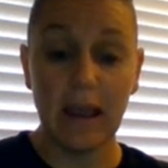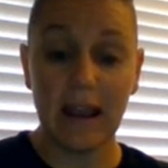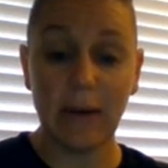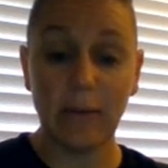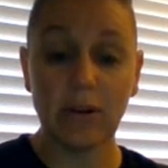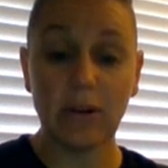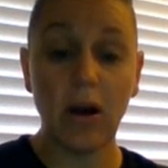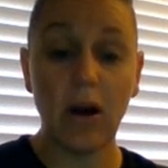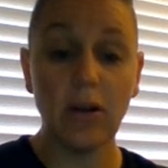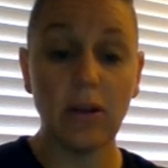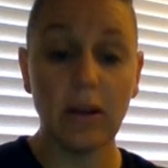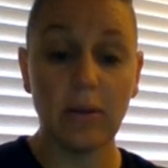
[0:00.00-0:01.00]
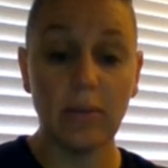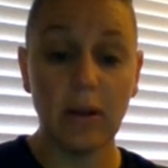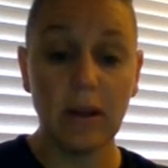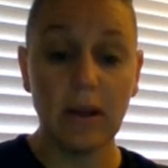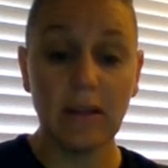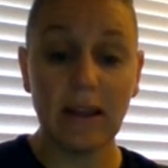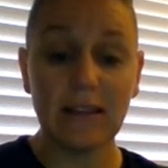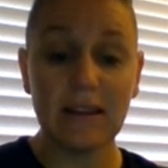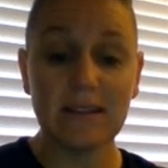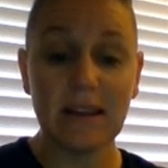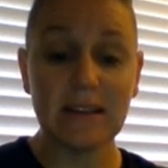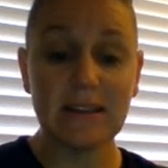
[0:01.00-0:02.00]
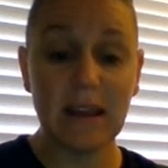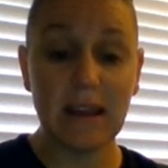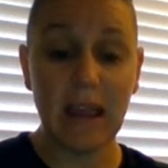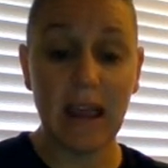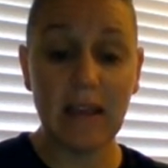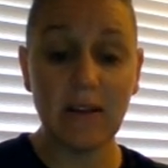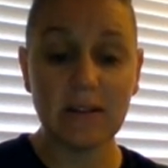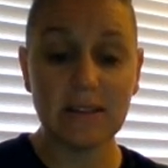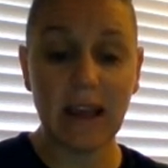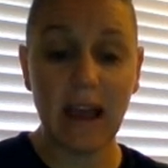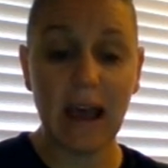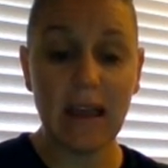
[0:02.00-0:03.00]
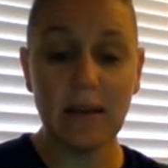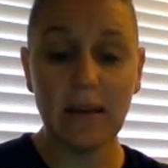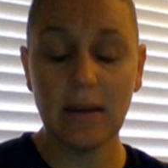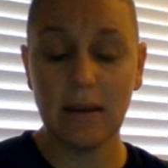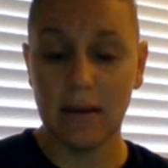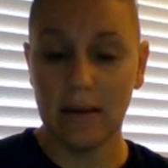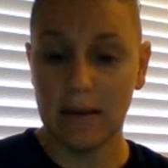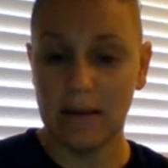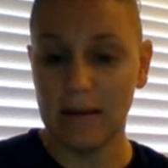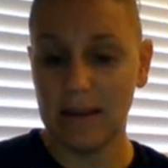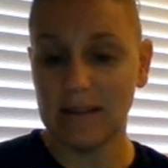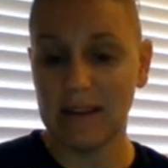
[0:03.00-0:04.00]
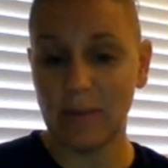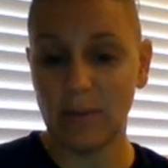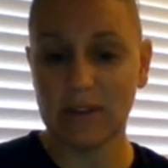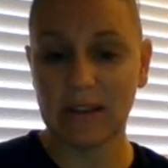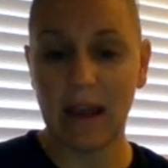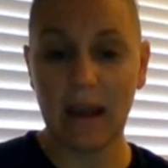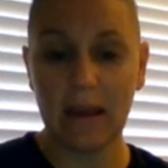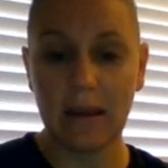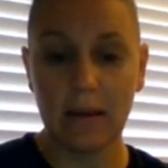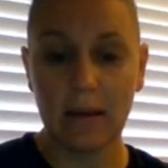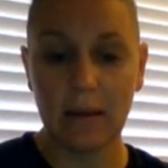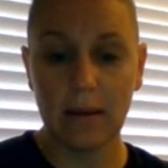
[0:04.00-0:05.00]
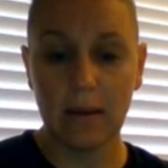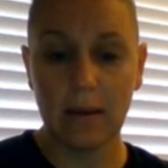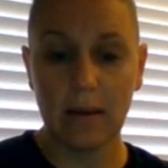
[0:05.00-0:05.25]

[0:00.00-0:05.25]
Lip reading: And I would call him. Like this, I'd say, "Hey there, Sky." His name was Sky.